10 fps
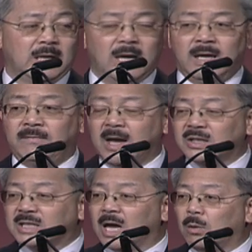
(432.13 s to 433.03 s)
events
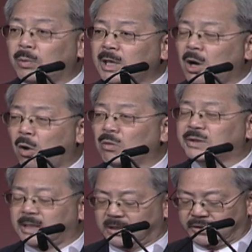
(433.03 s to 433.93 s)
that we host
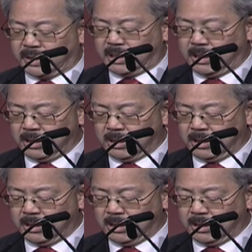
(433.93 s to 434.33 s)
in the city,